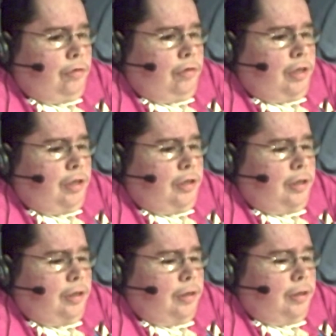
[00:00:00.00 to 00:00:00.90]
dizzy that
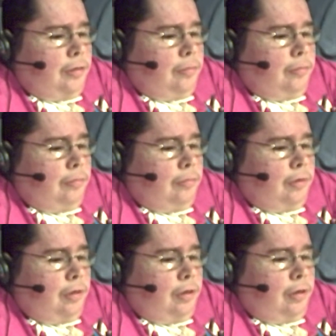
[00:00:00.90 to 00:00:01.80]
he
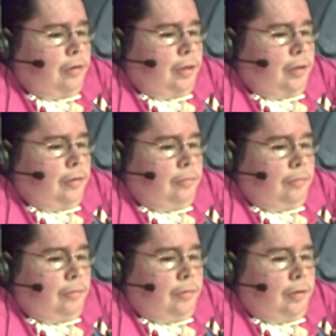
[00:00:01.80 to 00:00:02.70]
uh,
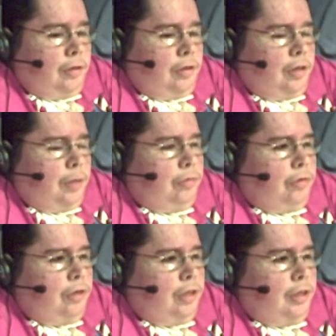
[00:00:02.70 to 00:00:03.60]
is unable to
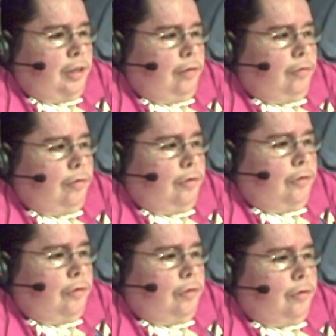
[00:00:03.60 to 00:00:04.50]
kick out of a
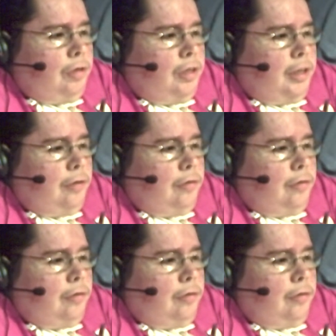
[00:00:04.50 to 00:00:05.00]
3 count.